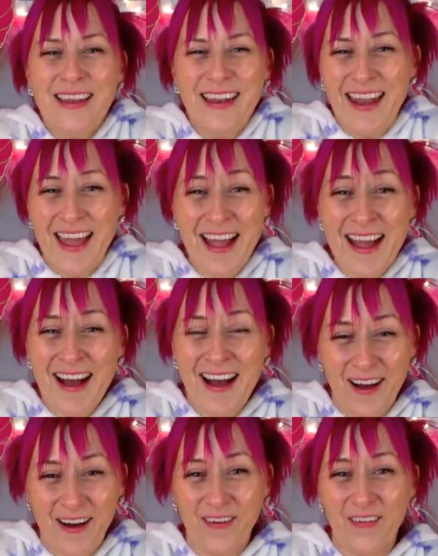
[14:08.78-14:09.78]

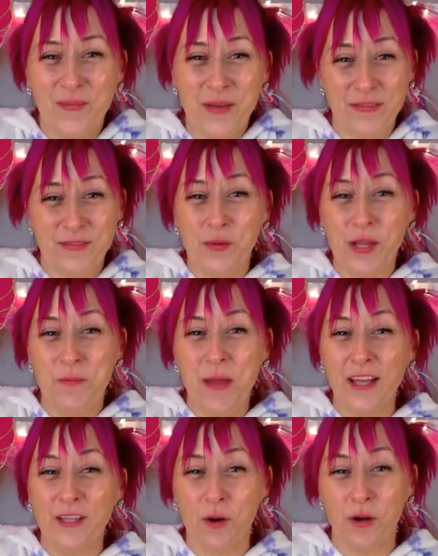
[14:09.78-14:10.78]
now we have to read
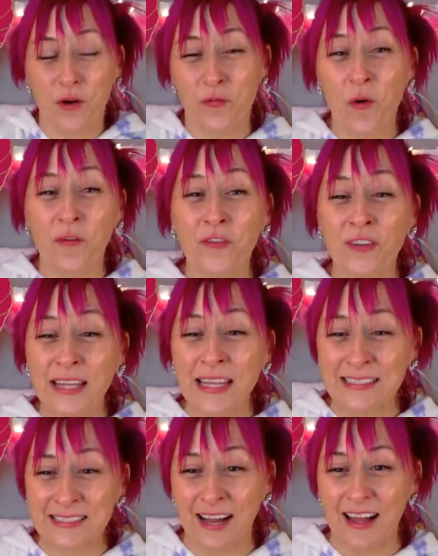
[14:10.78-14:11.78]
page 104 for
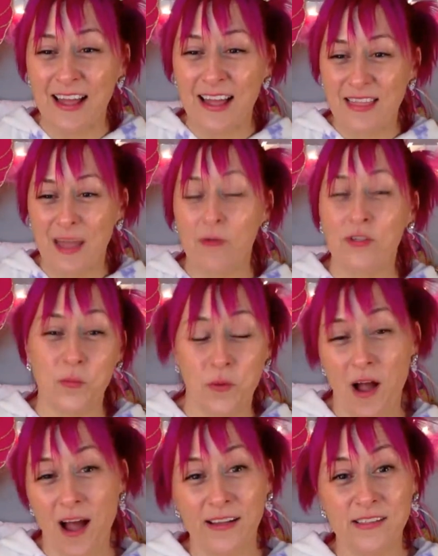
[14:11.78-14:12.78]
Lisa. That was her
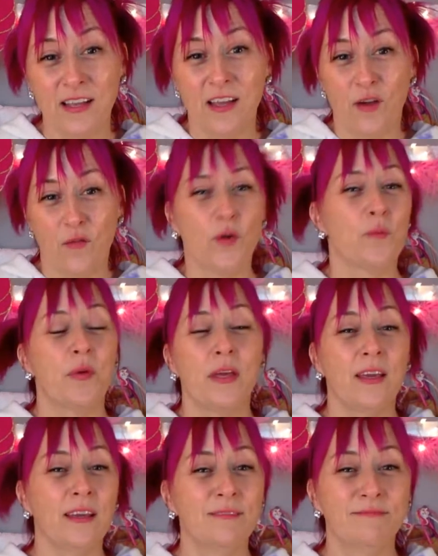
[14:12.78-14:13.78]
prize for
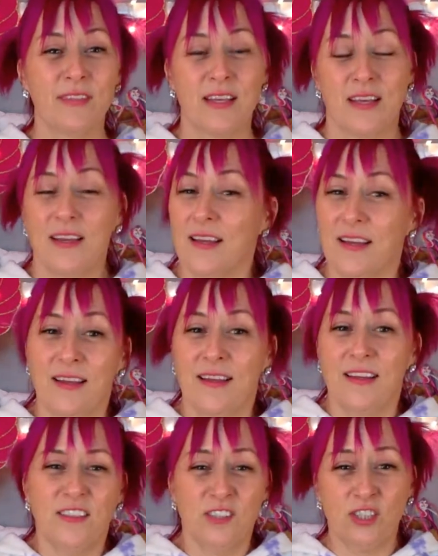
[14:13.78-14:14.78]

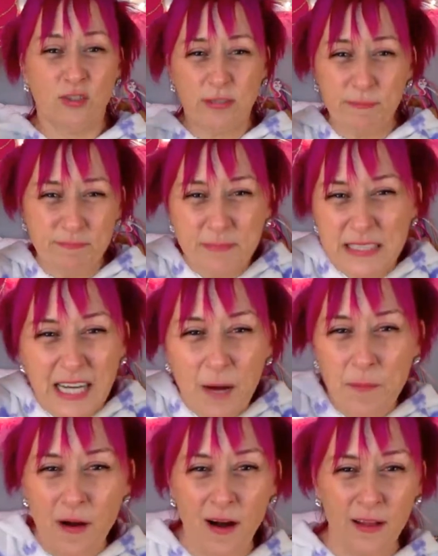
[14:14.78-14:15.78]
she tripped me
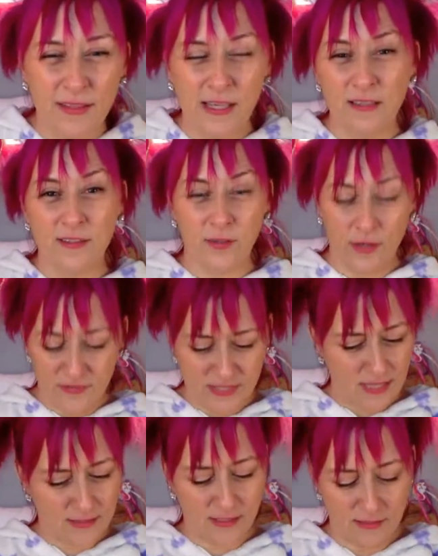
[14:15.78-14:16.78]
up on the alliterative
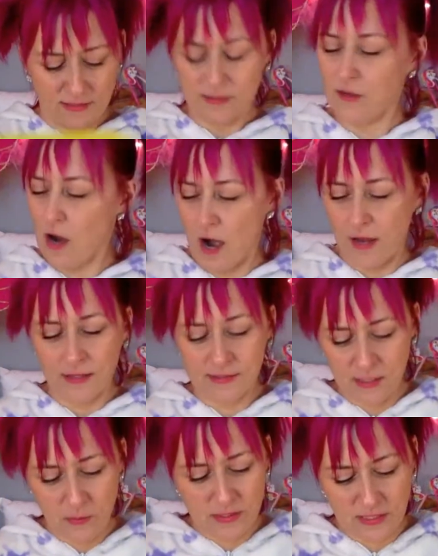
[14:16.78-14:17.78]
sentence. All right,
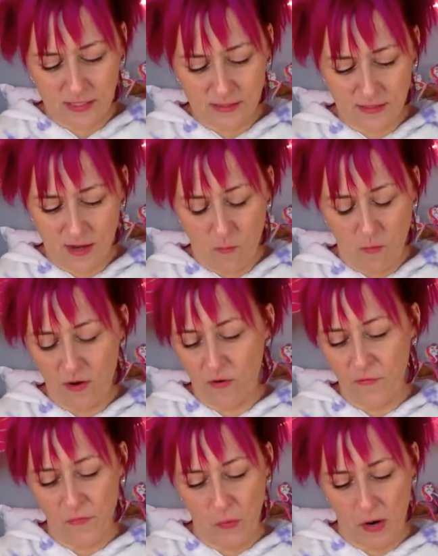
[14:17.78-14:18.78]
let's see what it says on
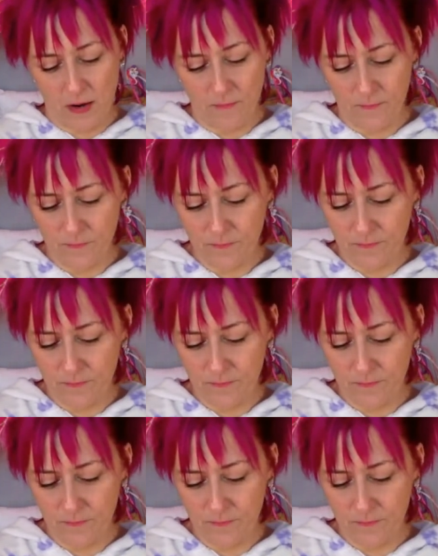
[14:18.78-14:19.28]
104.